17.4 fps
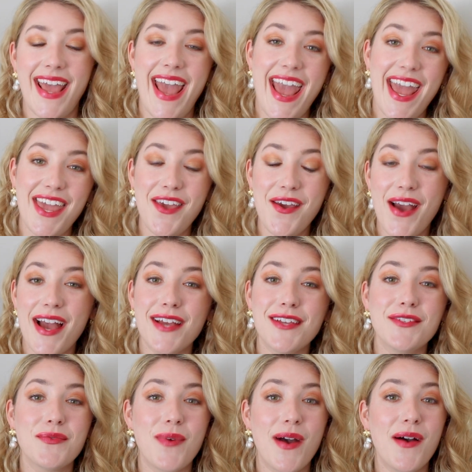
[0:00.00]
Hey
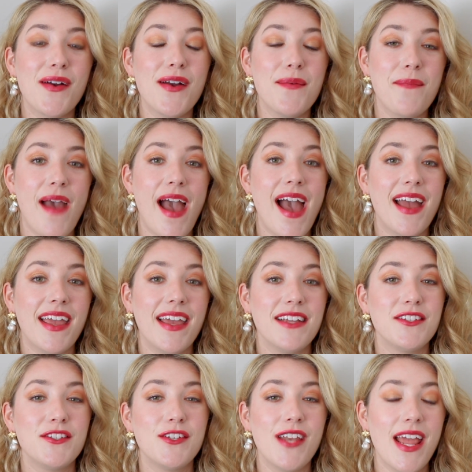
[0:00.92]
guys, welcome back,
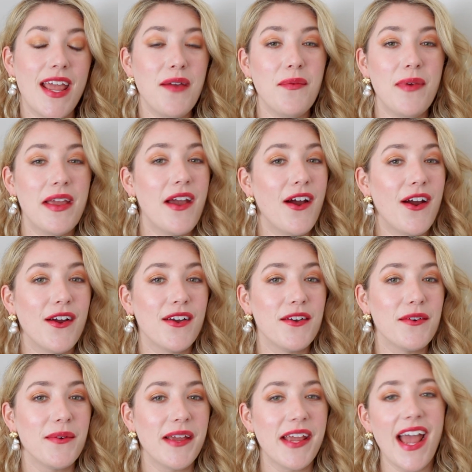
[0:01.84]
and today we are
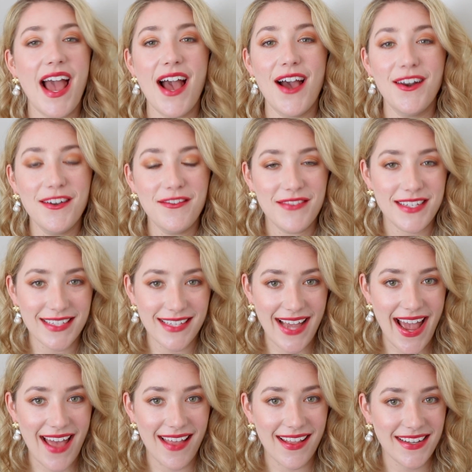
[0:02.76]
going out of this
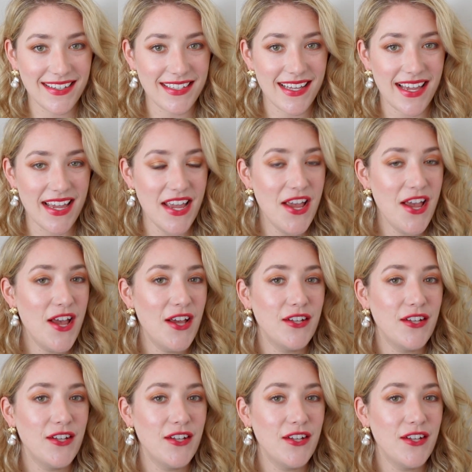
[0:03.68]
galaxy